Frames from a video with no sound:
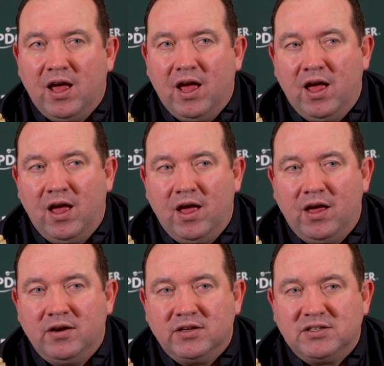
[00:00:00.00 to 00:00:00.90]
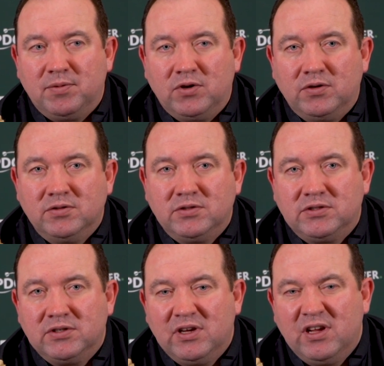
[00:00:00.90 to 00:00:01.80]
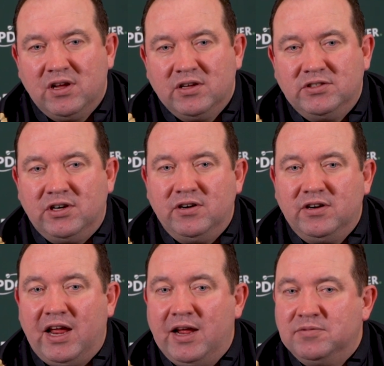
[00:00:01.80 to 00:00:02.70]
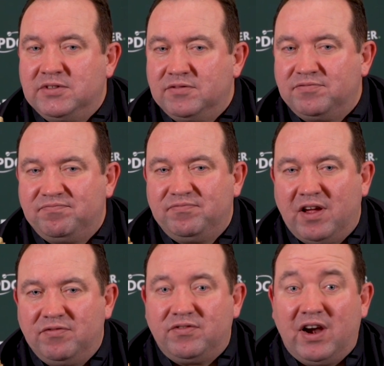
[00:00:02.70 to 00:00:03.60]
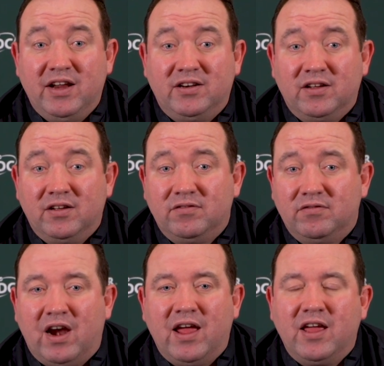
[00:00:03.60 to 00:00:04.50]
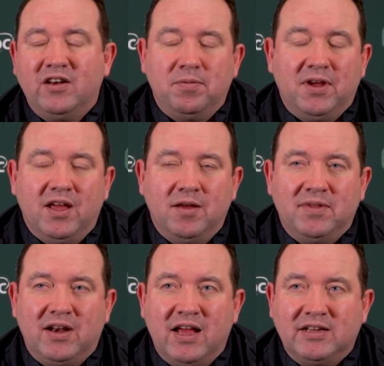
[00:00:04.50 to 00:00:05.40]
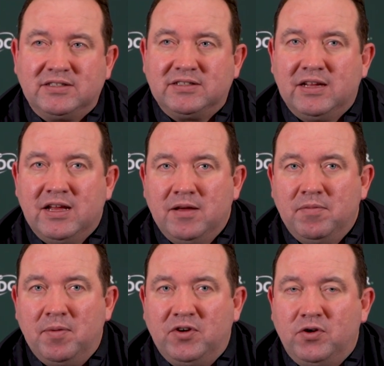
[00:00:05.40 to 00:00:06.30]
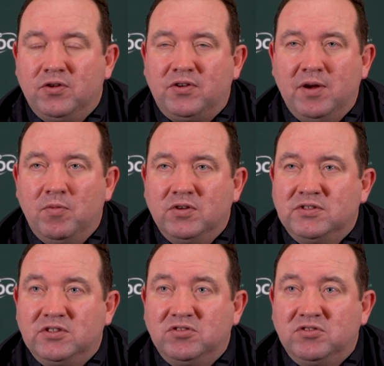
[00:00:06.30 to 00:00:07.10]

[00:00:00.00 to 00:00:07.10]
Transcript: and I suppose certain times I've, I've tried to drag into my game the last maybe two or three months